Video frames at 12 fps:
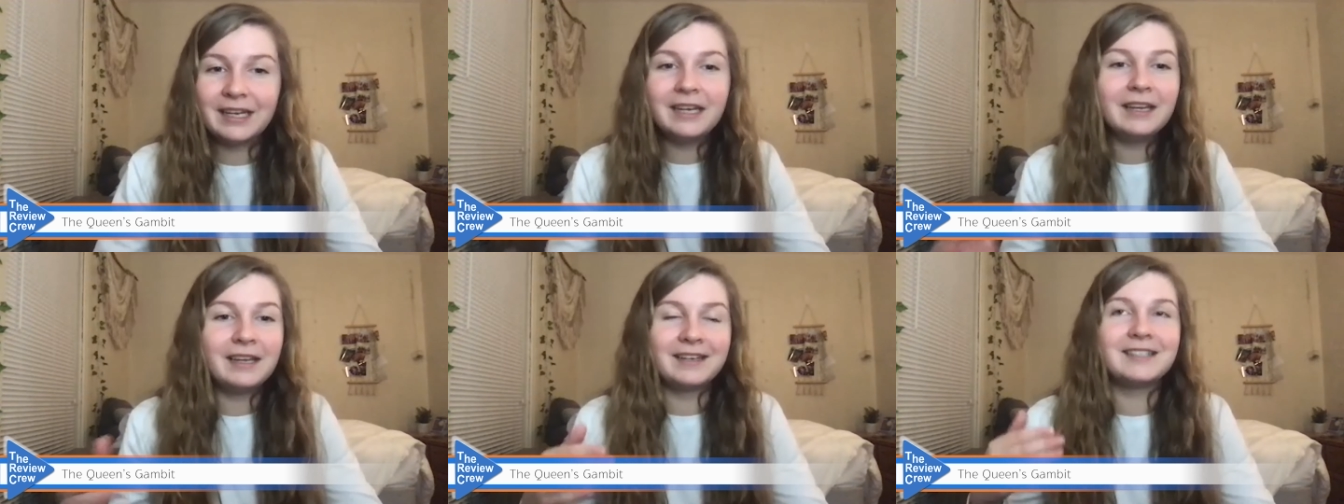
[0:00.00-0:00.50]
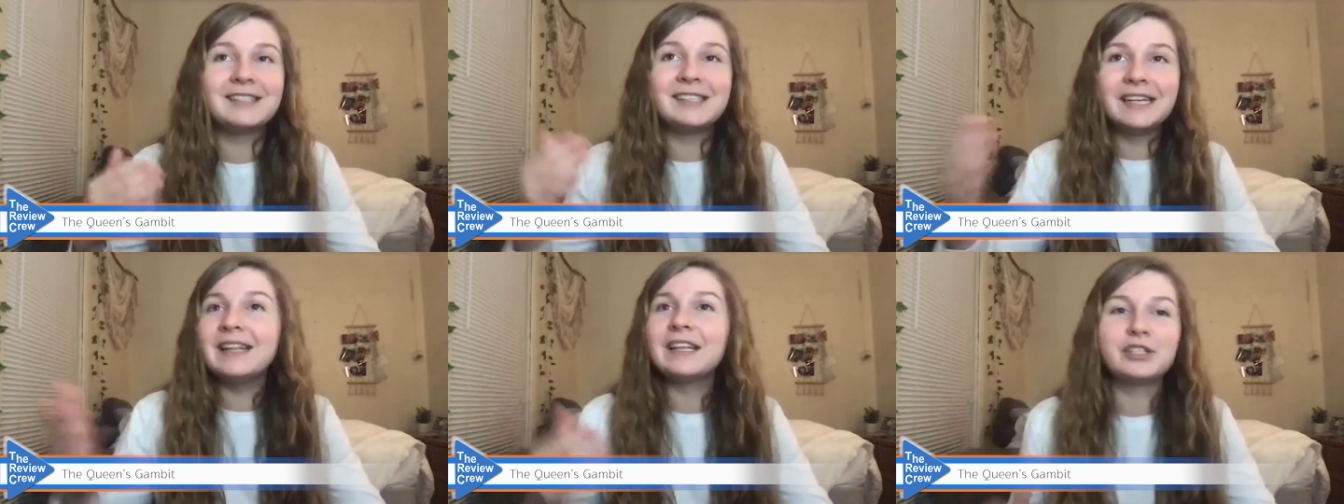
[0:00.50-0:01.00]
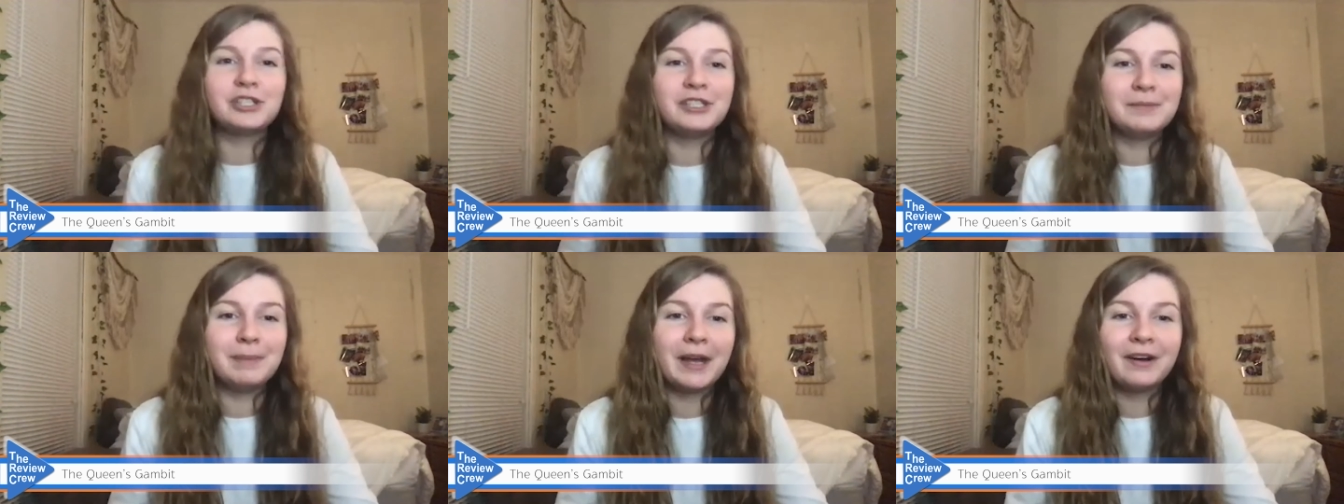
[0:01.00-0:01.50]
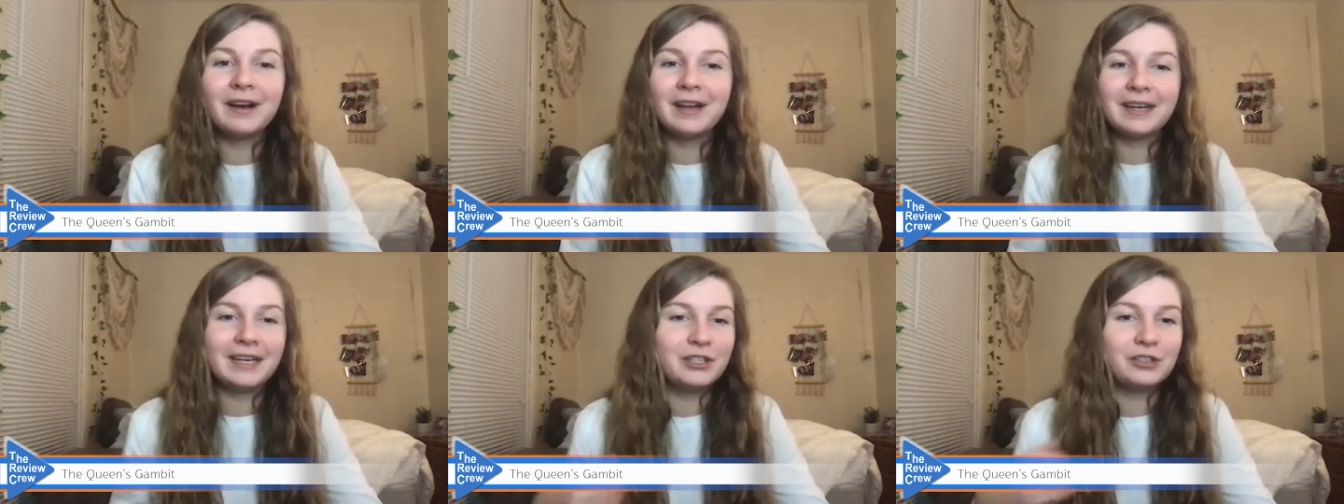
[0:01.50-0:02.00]
He can see that she's better
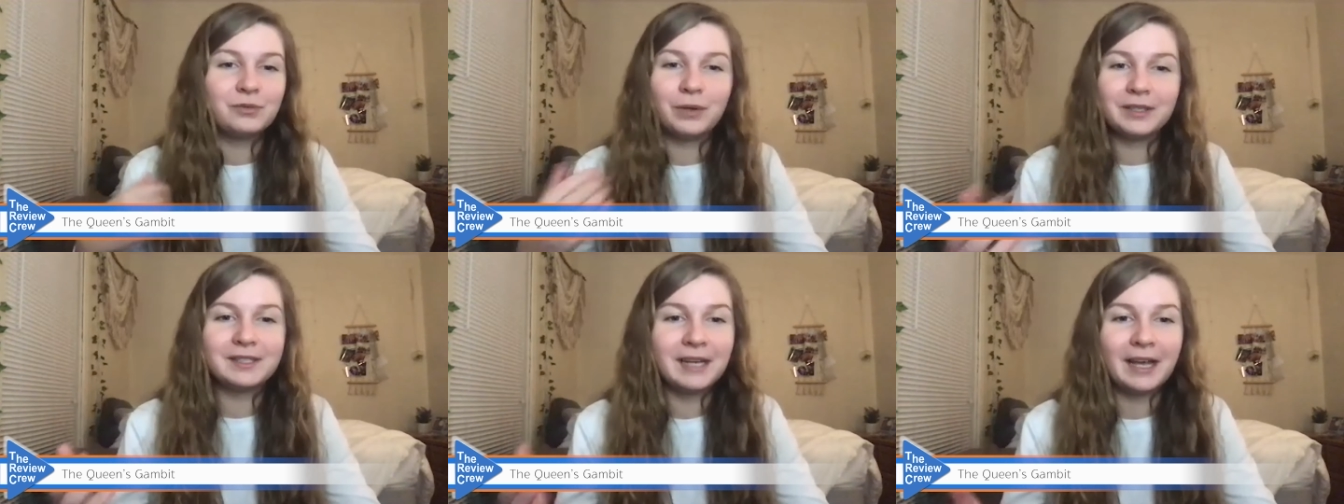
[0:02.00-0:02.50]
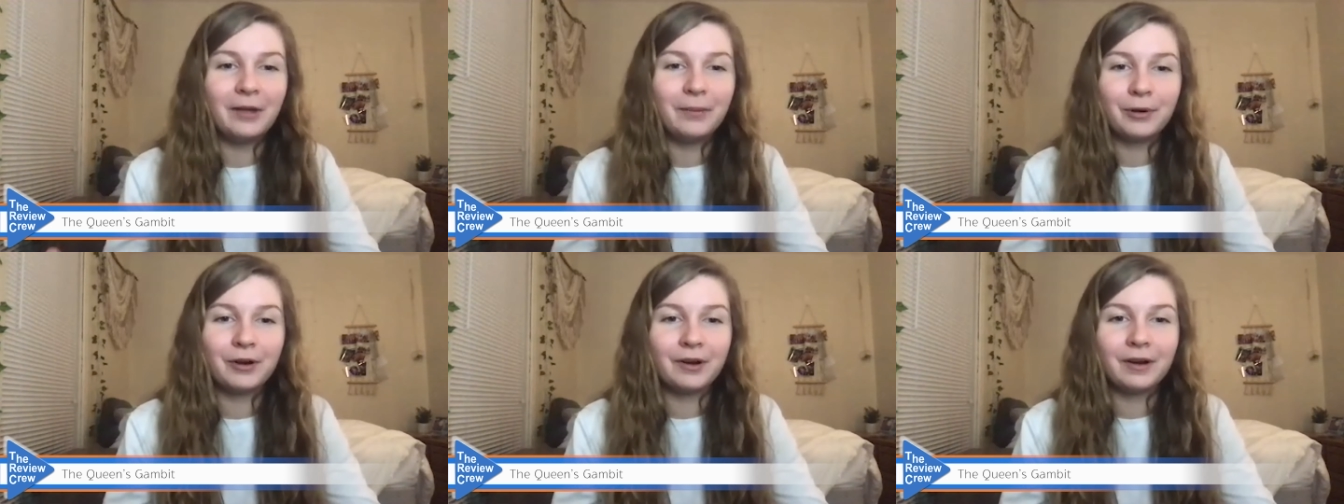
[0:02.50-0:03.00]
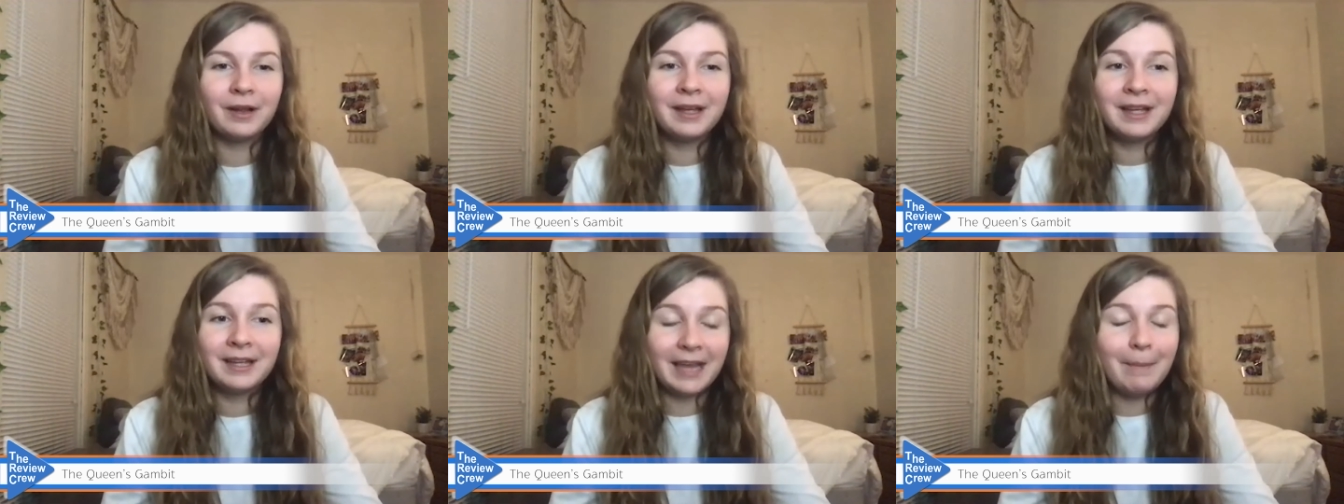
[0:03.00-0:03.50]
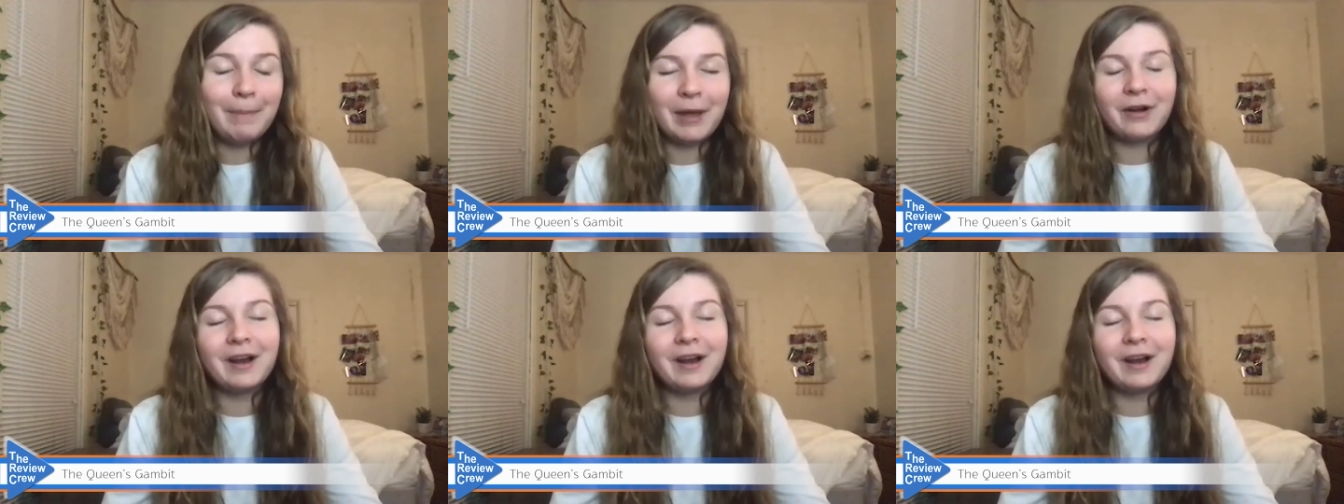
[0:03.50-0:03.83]
and he just wants to help her get better.